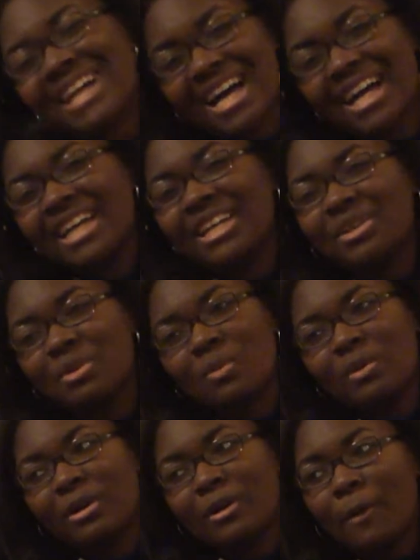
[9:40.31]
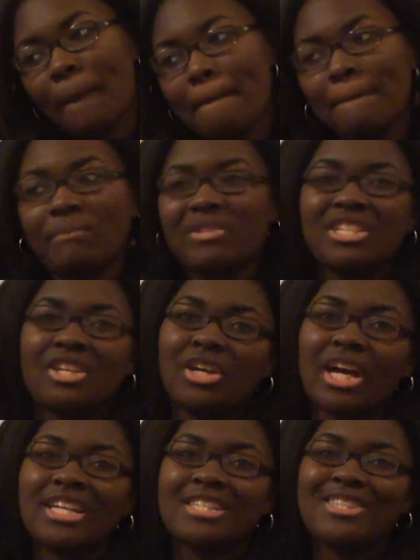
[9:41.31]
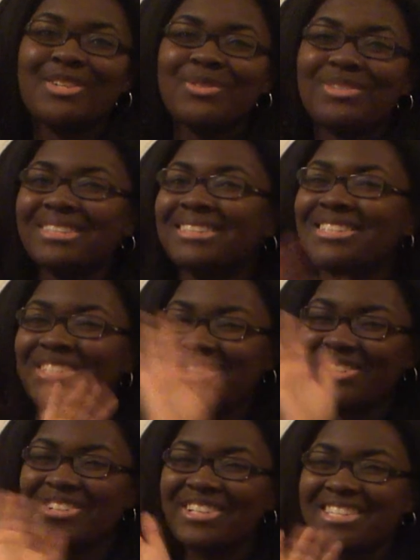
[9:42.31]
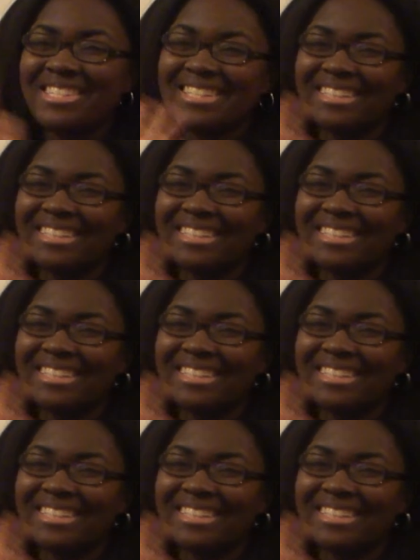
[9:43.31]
I will see you guys soon. Toodles!